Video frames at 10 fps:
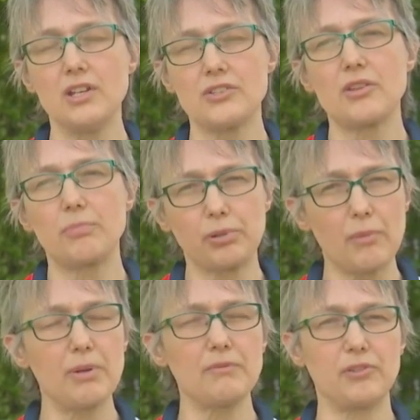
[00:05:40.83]
So the
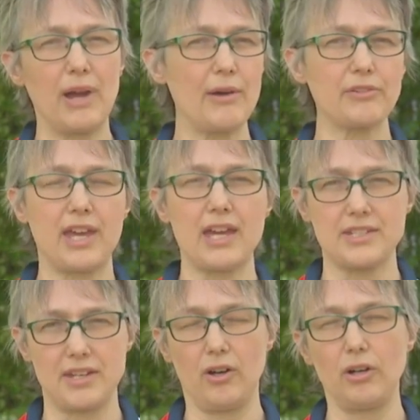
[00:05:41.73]
problem for healthcare
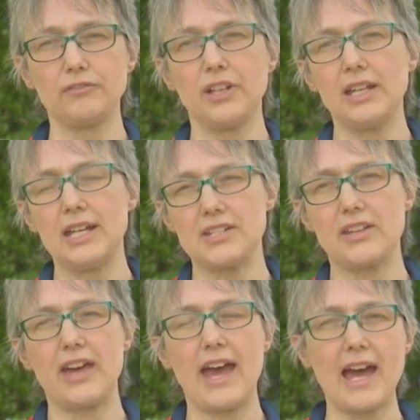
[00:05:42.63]
staff is
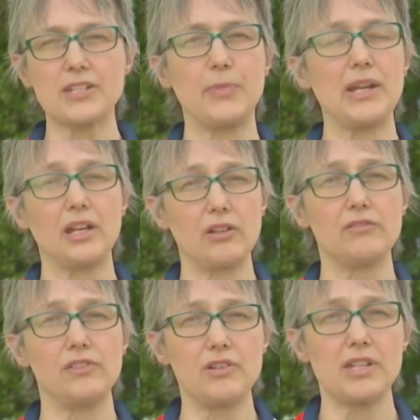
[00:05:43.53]
that there has been a
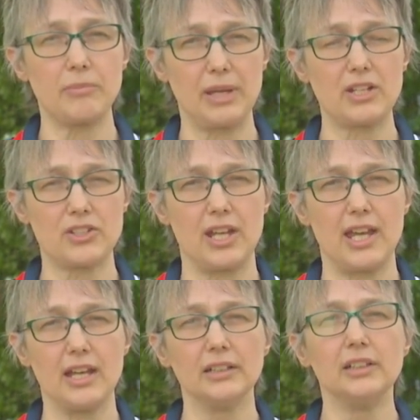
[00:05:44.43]
confusing picture
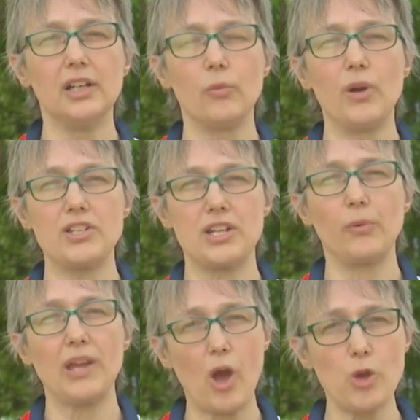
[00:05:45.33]
here, which
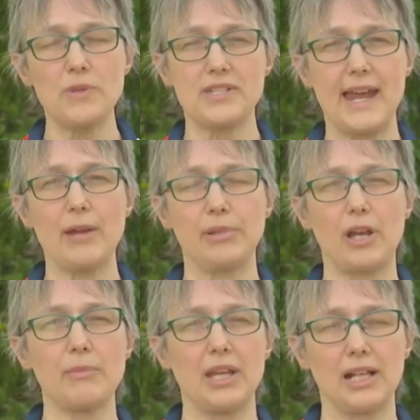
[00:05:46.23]
we hope is now
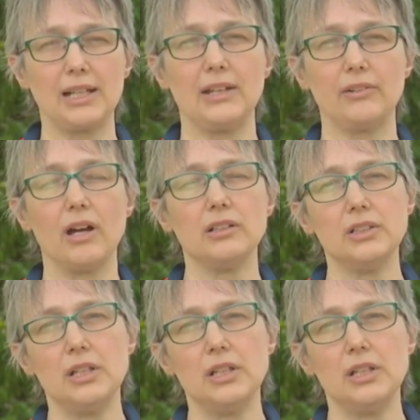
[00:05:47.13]
becoming clearer.